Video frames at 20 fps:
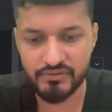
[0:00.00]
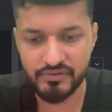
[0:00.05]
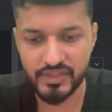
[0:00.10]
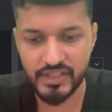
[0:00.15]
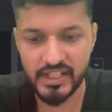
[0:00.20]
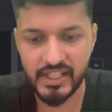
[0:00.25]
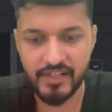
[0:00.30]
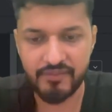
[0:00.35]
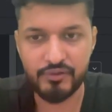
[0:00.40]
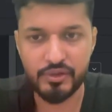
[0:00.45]

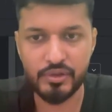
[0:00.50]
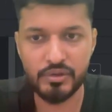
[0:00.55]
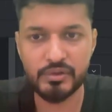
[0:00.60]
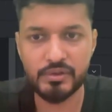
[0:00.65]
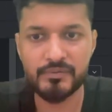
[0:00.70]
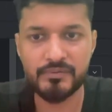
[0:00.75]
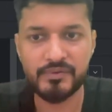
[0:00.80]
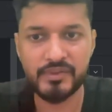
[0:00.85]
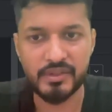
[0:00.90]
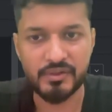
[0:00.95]
We have
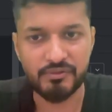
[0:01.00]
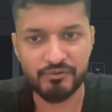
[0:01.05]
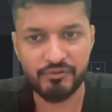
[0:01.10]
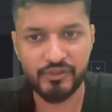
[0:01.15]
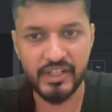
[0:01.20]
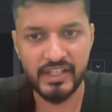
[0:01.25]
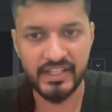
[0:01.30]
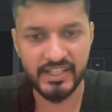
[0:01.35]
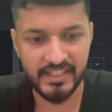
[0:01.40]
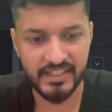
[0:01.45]
to
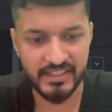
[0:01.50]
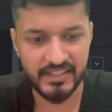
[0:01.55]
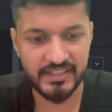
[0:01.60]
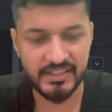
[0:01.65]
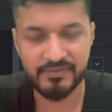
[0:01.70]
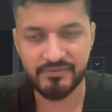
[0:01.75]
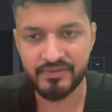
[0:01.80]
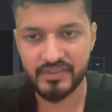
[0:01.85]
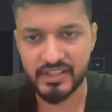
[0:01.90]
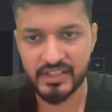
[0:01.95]
wait
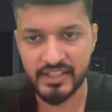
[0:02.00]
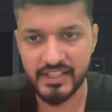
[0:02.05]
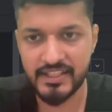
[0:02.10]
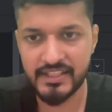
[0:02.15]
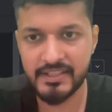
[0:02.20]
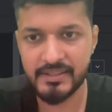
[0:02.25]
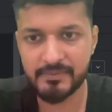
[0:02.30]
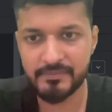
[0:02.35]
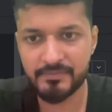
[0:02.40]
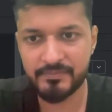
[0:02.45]
here,
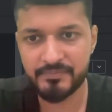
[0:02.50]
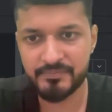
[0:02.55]
right?